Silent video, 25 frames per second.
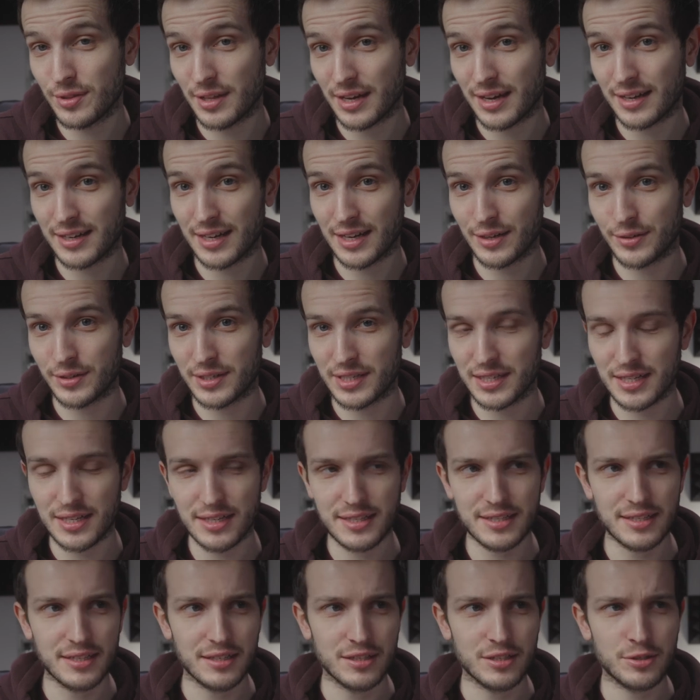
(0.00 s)
that
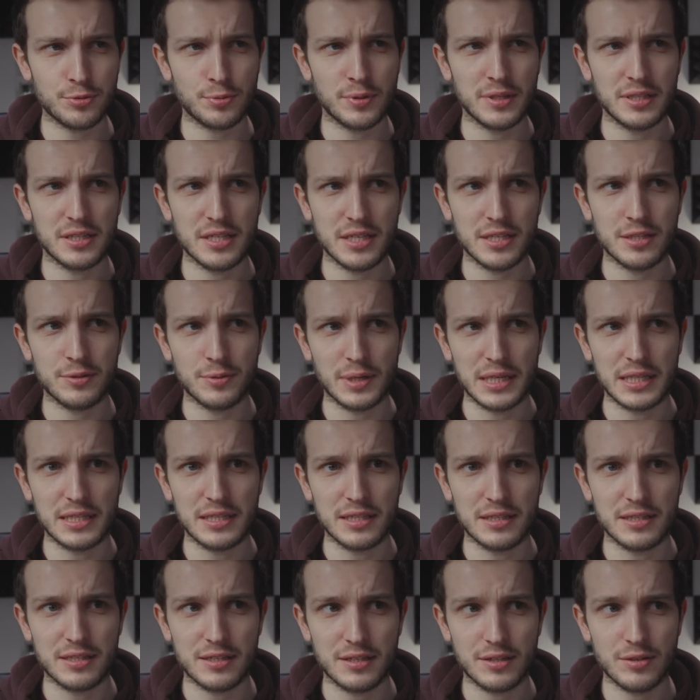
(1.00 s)
nowadays in
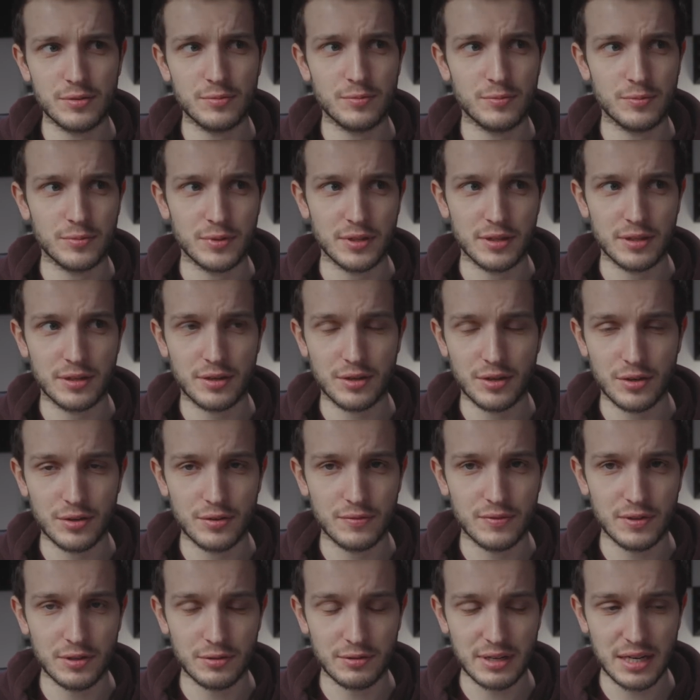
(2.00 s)
2022 with
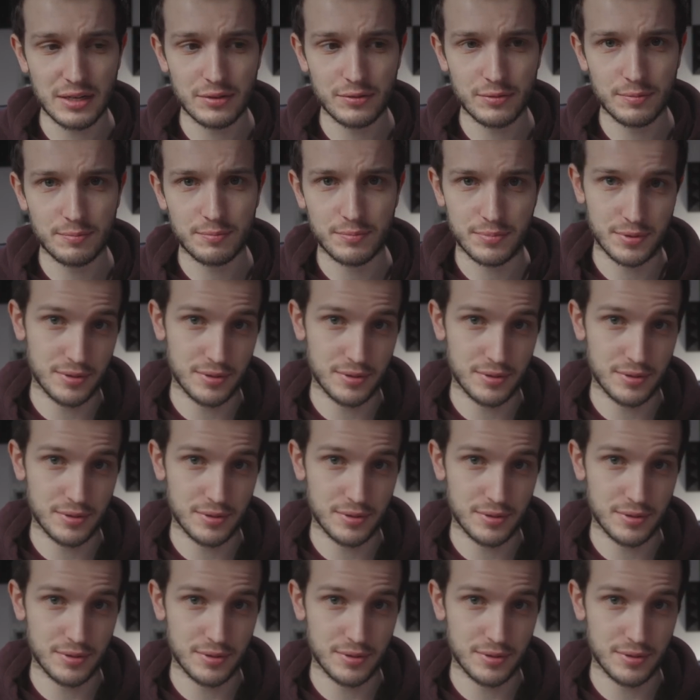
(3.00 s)
COVID around.